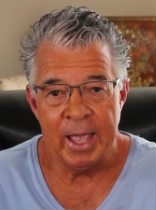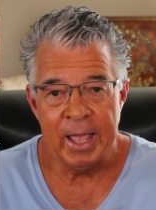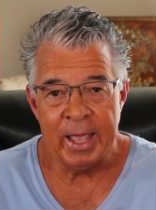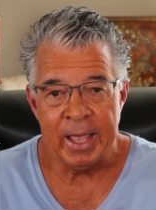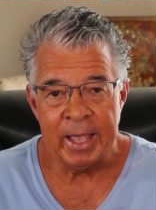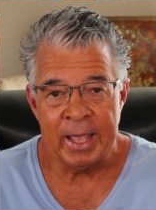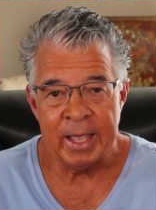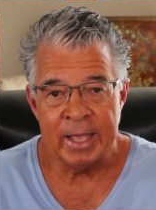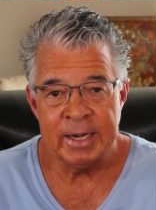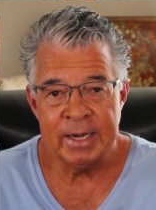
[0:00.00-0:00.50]

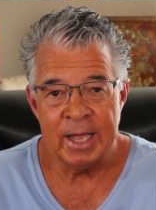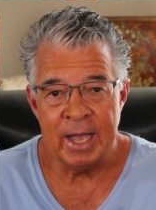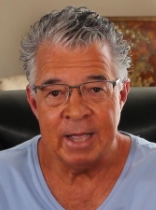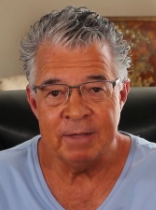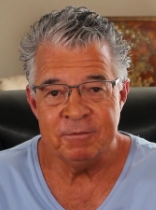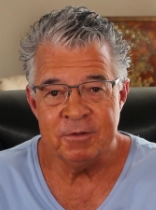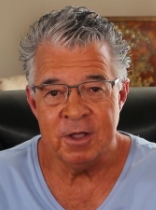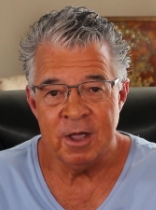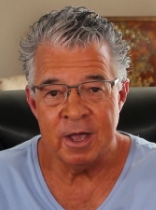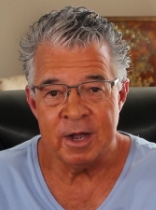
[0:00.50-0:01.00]
And
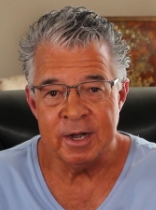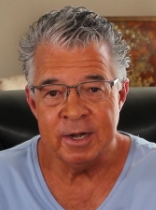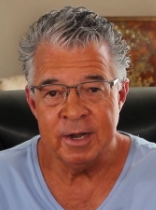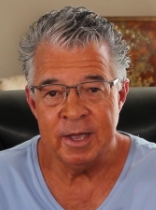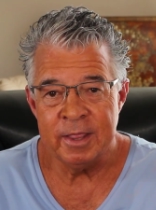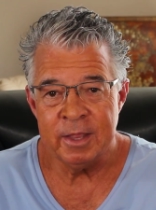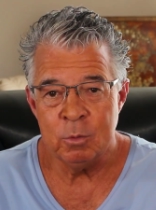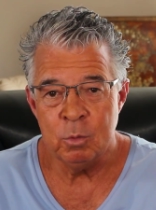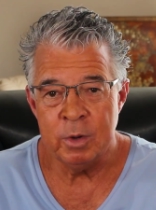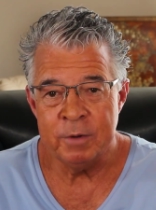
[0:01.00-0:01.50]
I've got
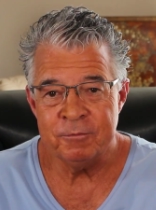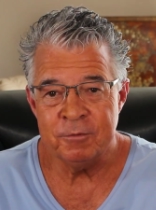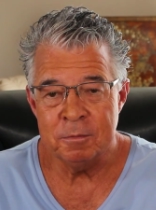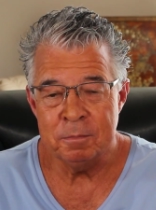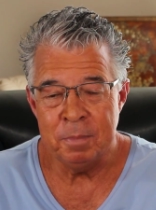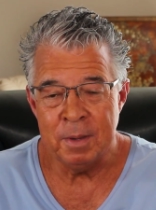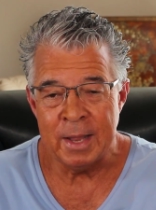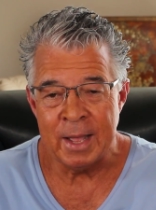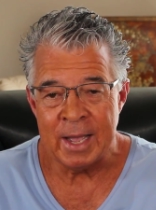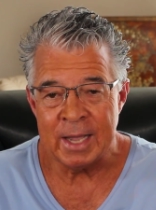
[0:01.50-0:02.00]
another one for
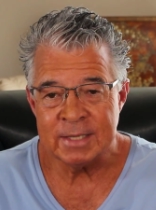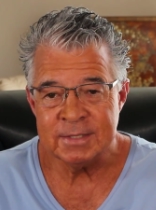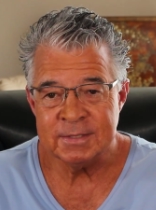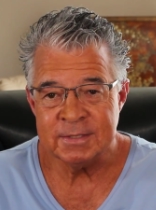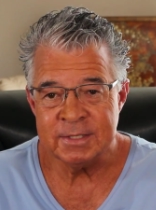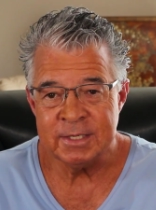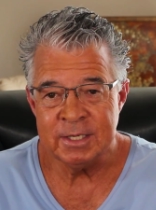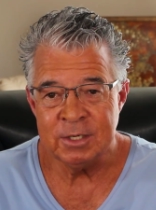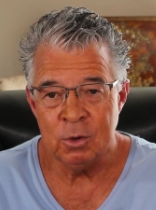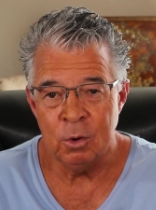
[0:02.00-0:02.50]
black
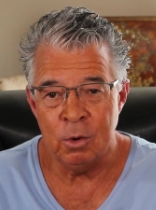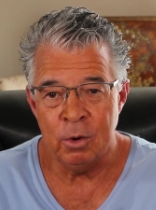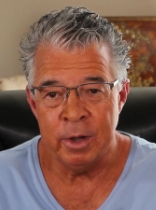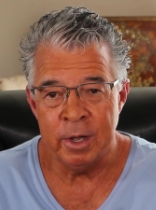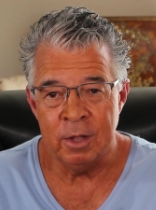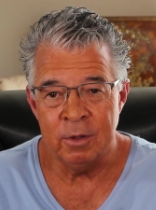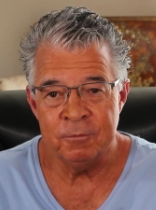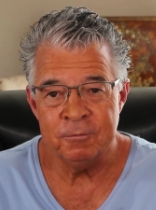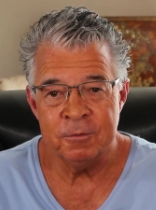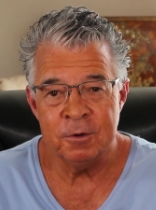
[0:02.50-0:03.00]
seed
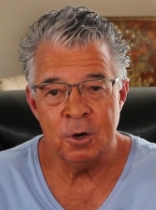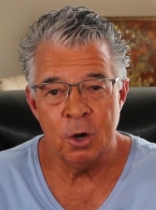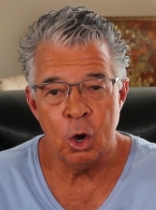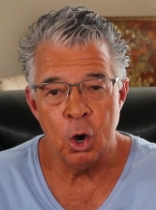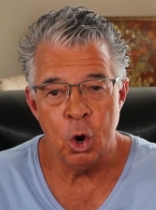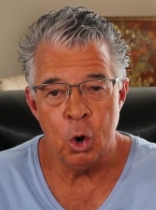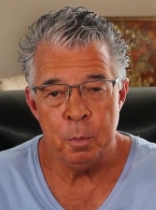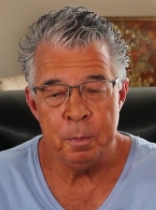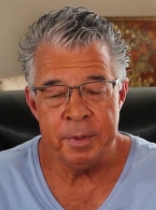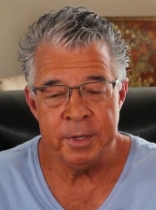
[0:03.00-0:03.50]
oil for
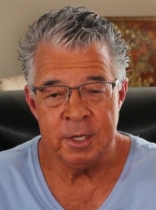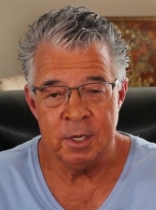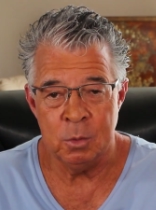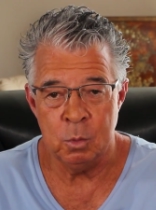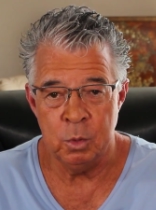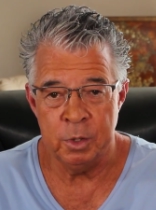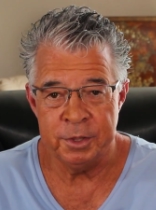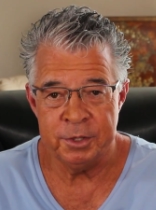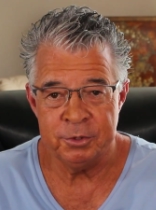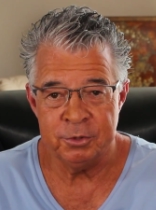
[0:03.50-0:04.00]
opiate
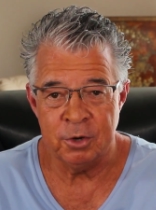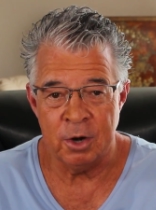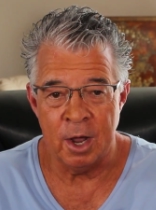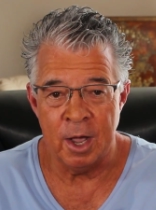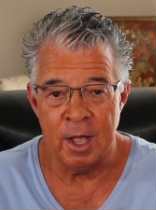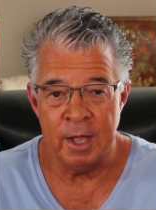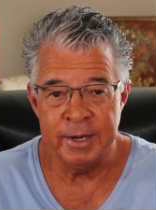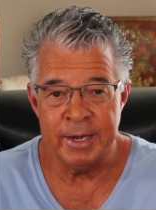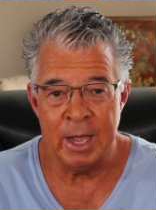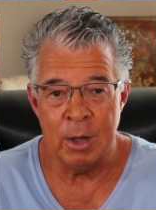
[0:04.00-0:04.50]

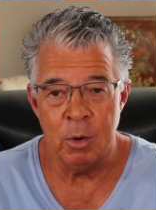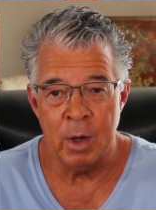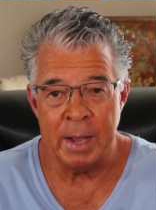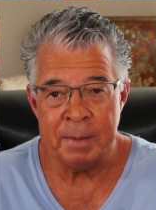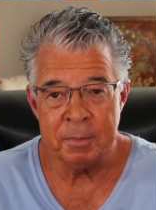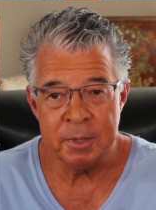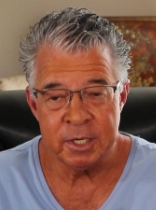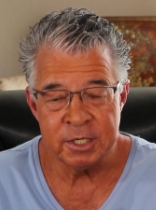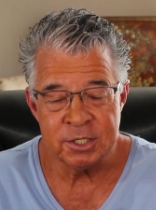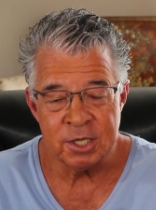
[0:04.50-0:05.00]
withdrawal. Now,
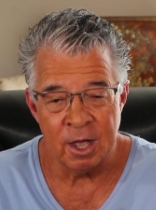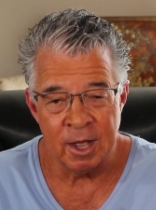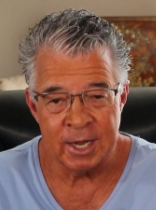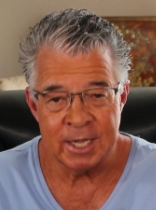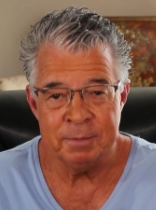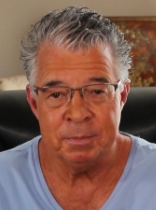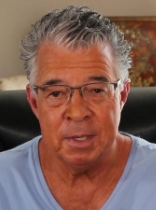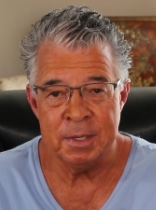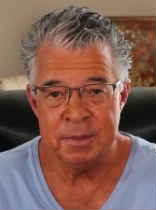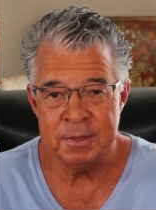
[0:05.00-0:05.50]
I'm going to
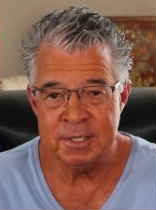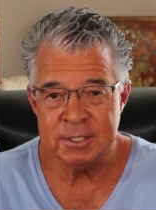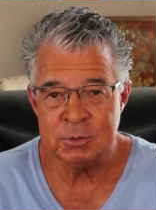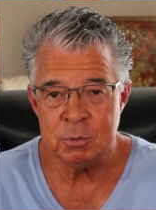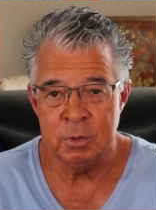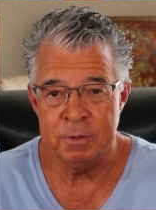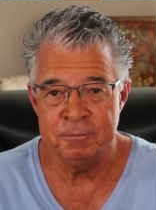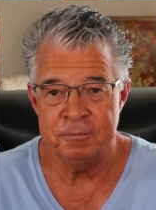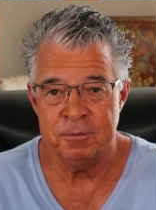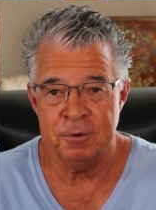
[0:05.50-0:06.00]
talk about this
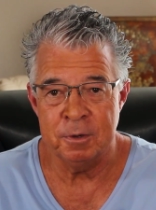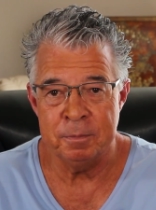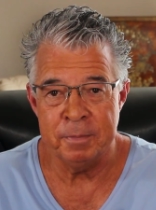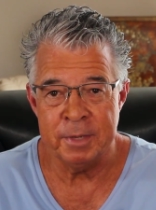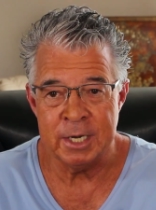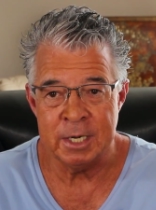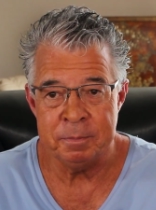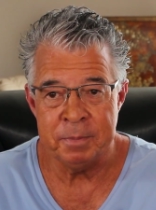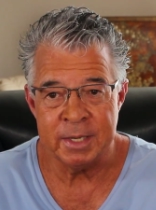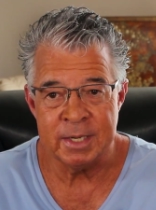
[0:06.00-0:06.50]
one for a
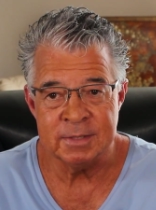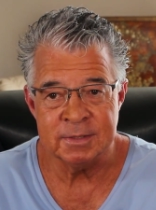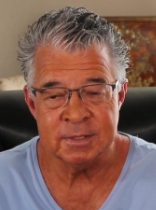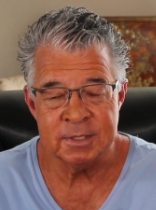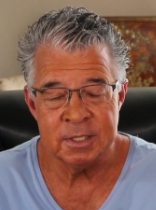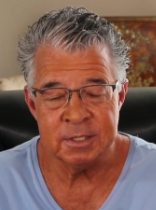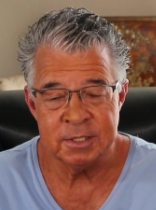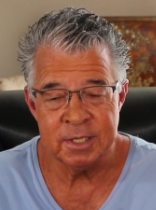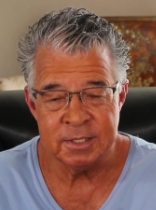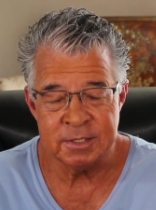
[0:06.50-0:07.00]
minute because
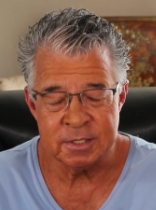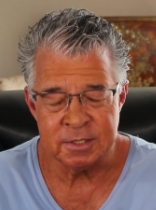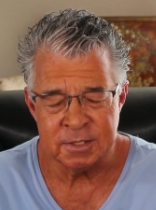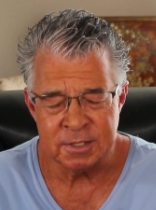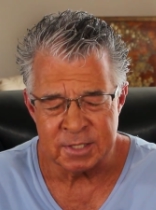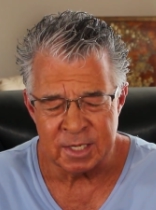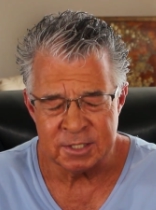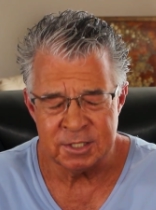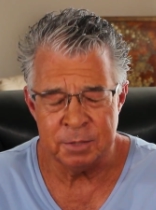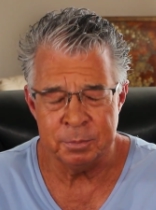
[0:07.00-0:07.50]
it's
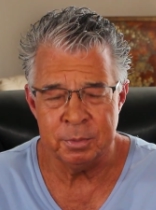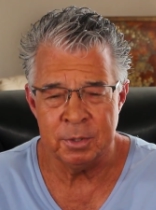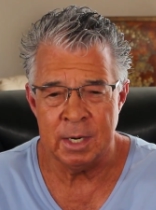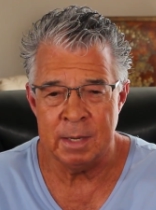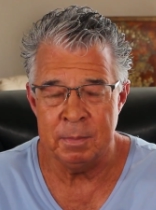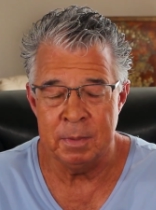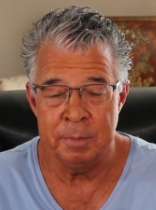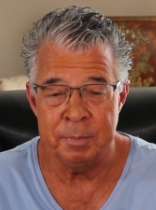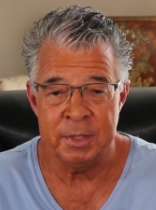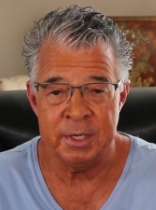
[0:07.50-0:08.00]
such a
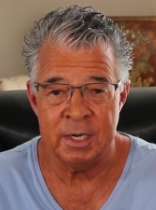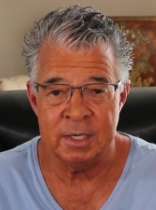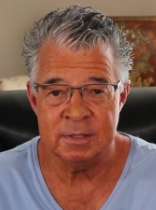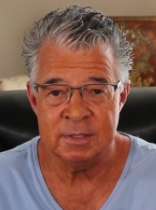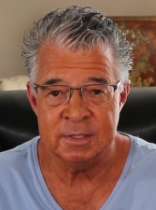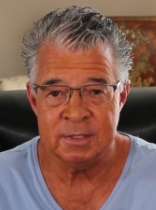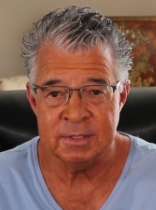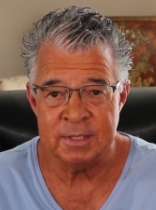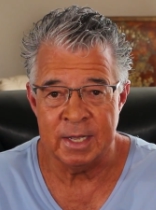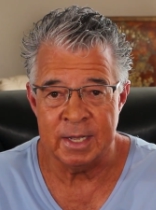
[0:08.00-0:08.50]
problem in our
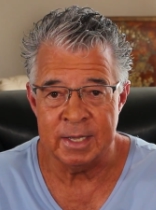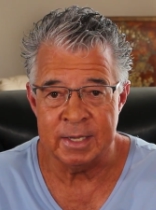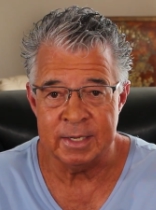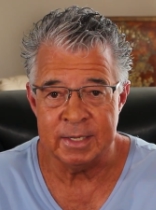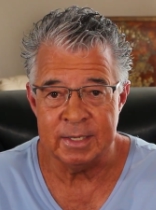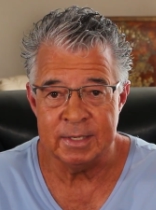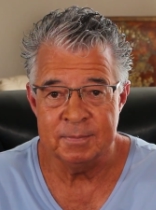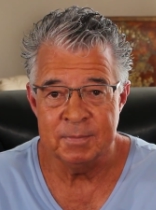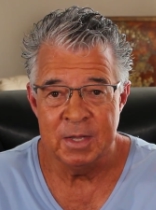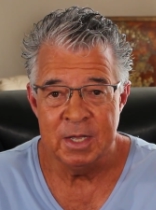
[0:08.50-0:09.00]

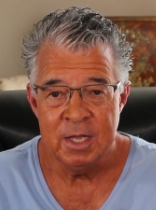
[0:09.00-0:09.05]
society.